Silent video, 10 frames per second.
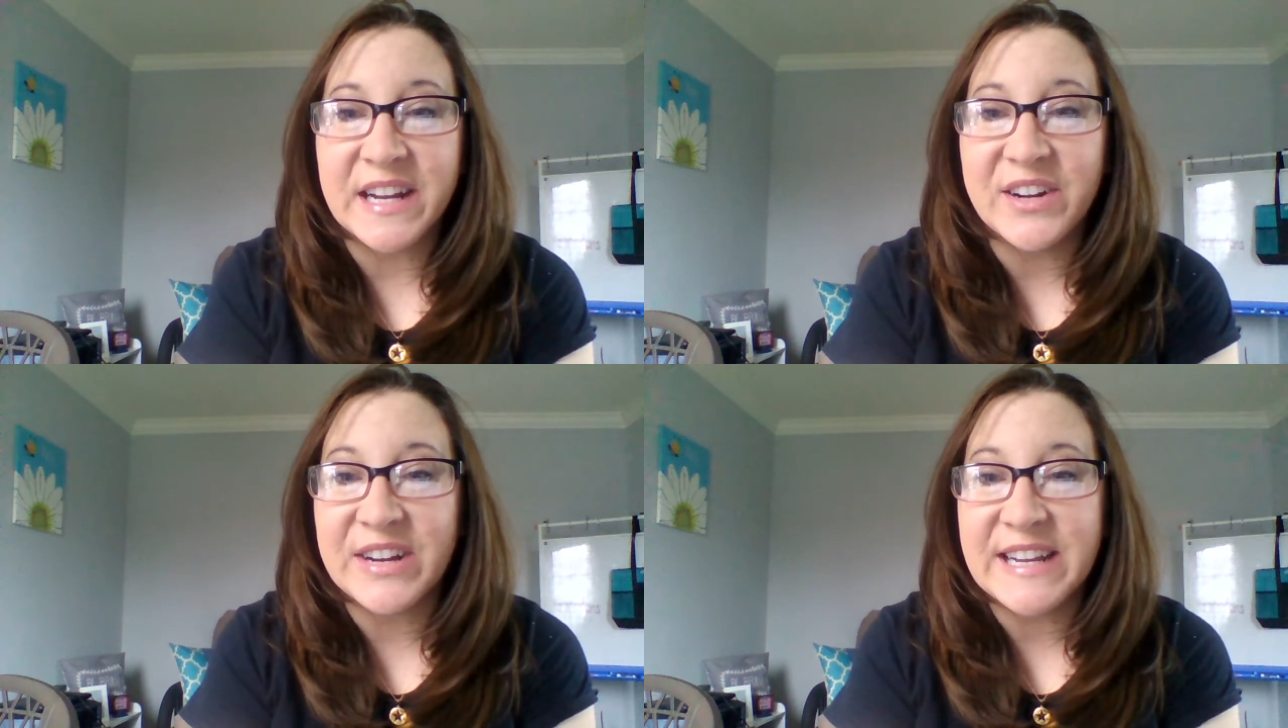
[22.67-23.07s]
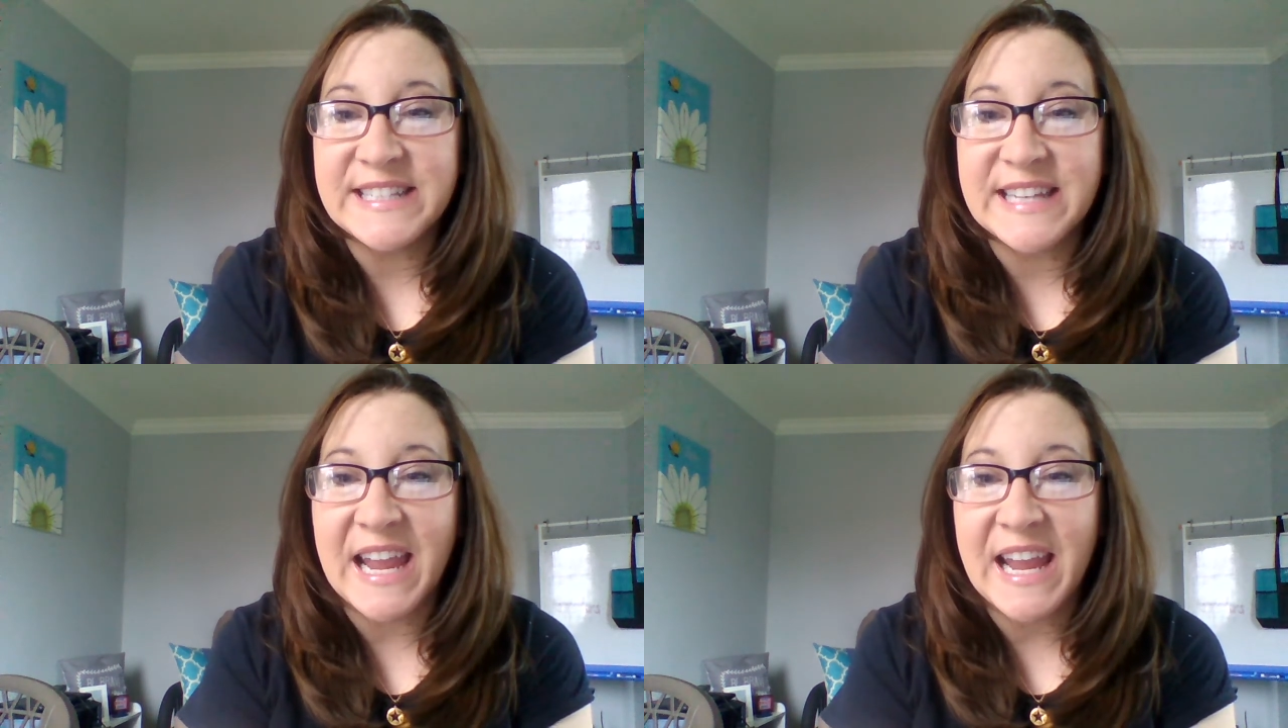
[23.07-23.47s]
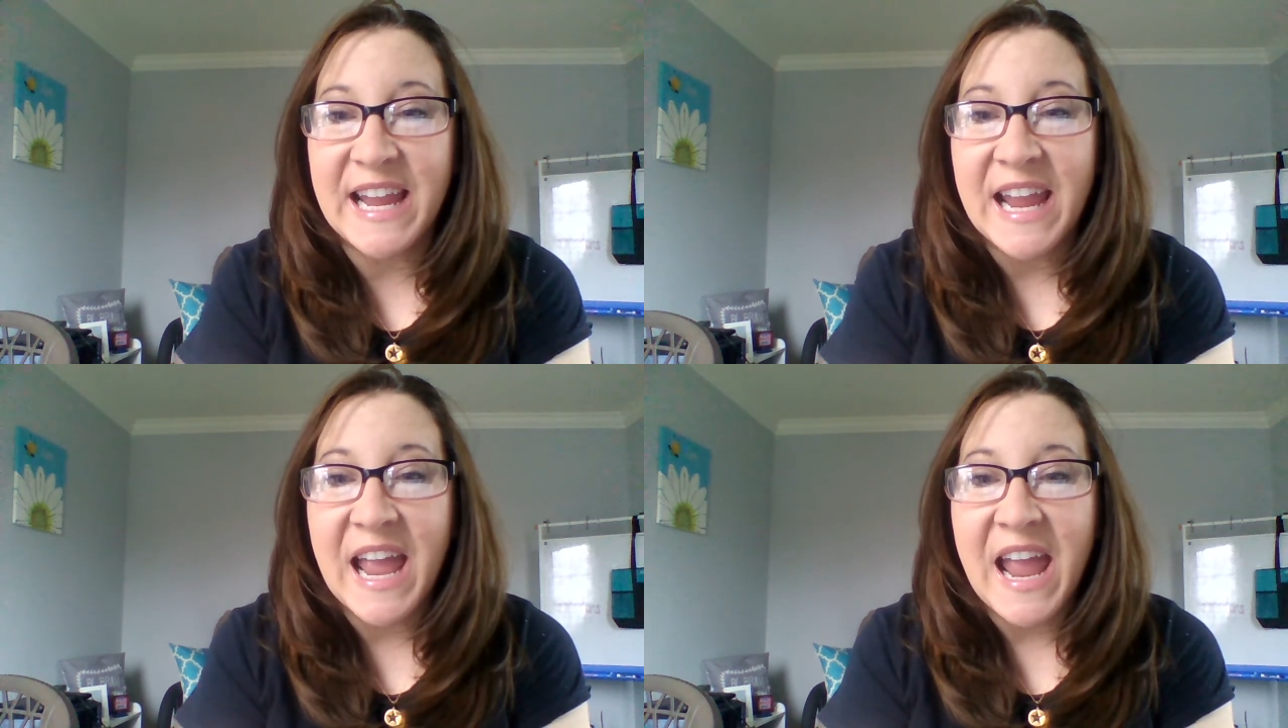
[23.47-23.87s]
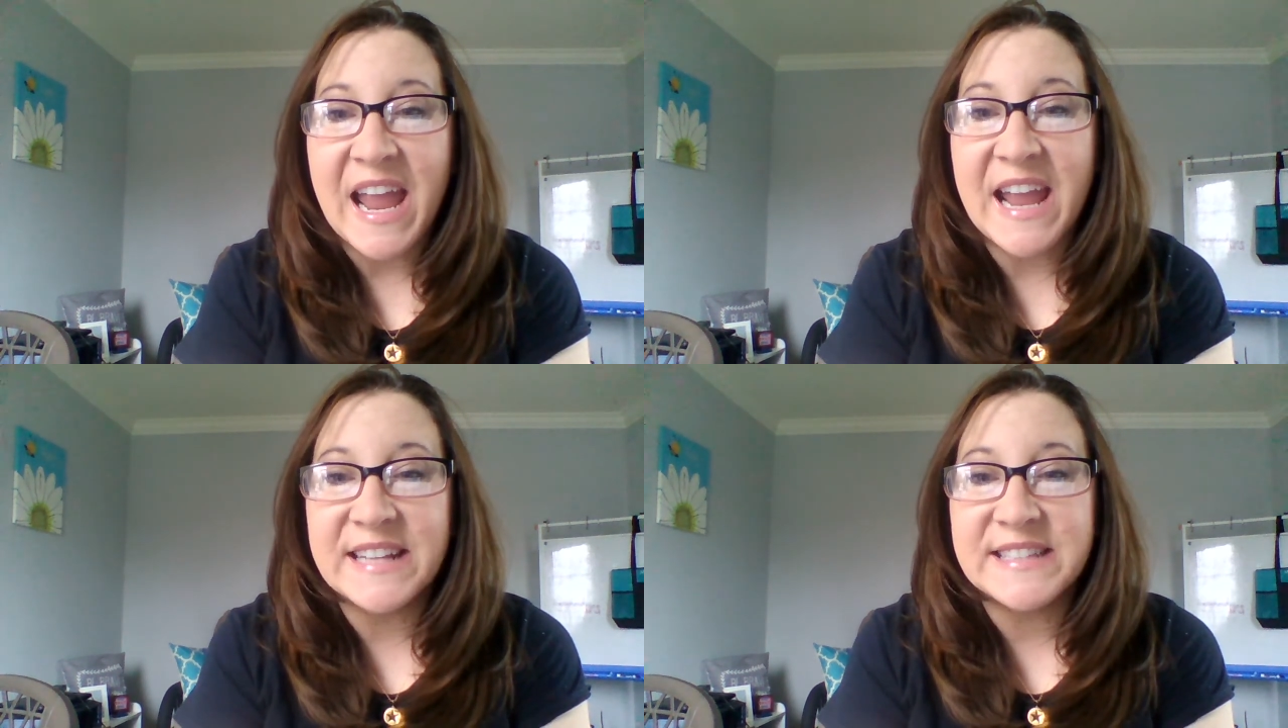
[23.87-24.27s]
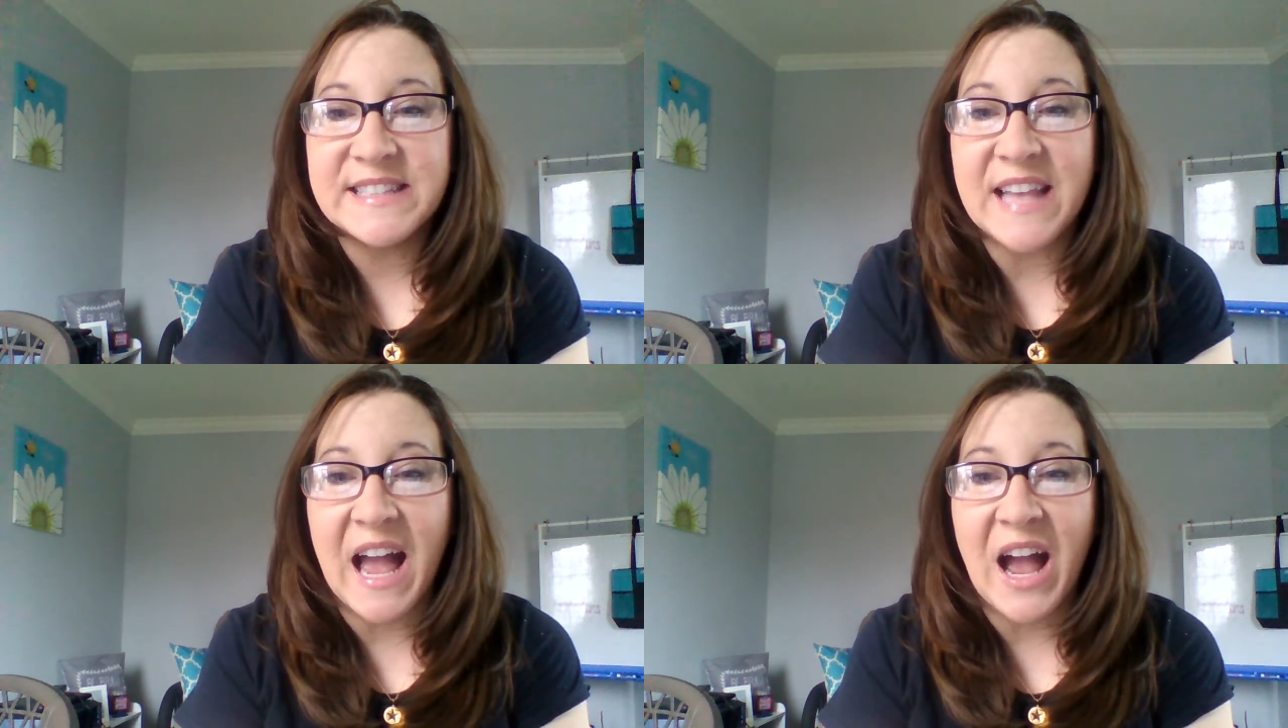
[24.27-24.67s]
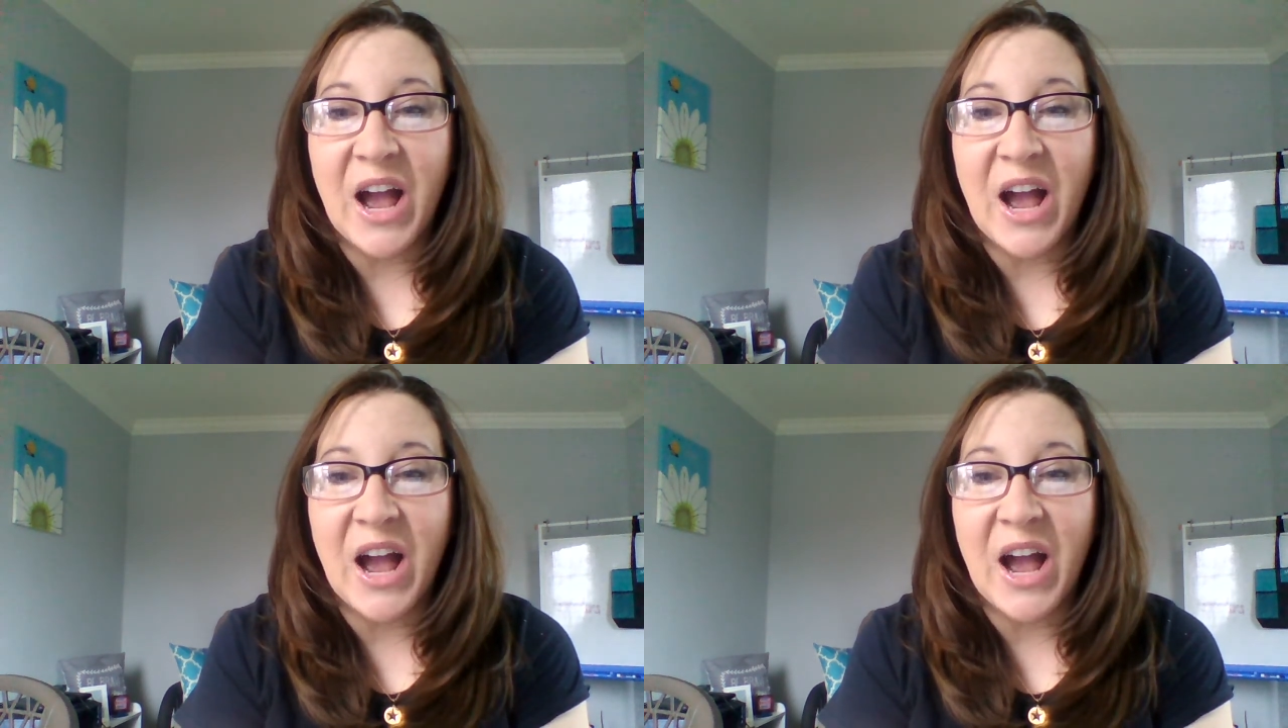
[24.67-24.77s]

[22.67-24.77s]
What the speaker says: A great day. It's